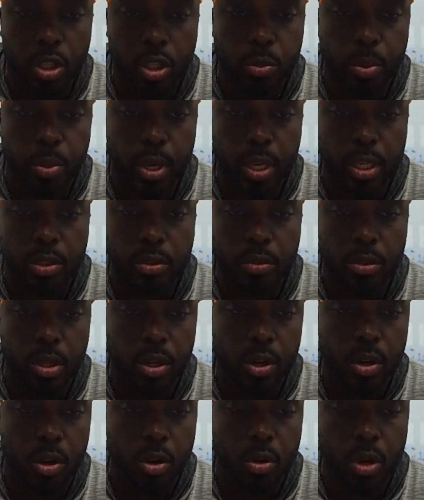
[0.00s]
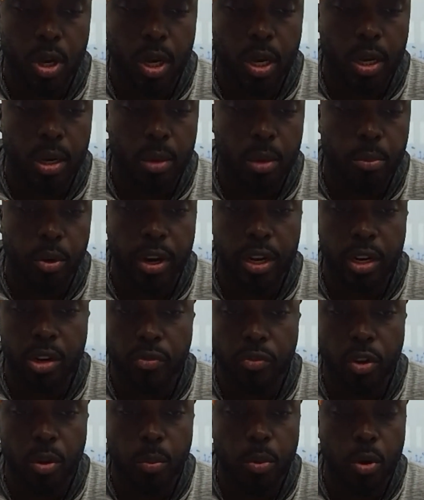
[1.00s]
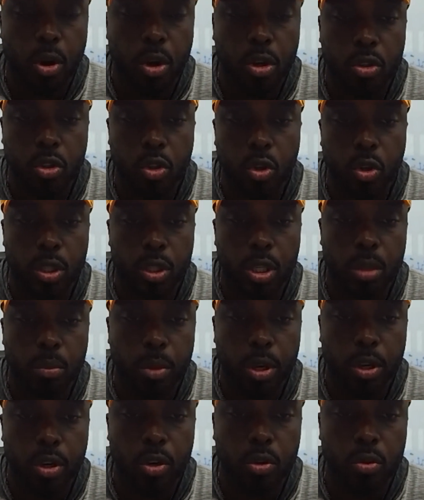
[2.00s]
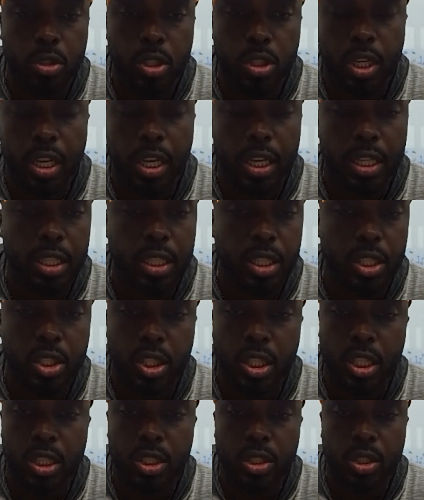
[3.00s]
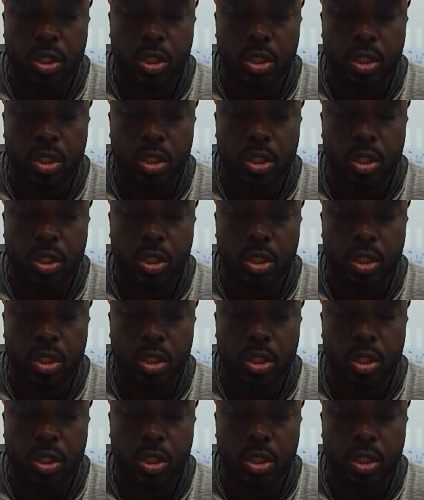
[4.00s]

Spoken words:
his best, you know, brand of football toward the middle to the end of the season.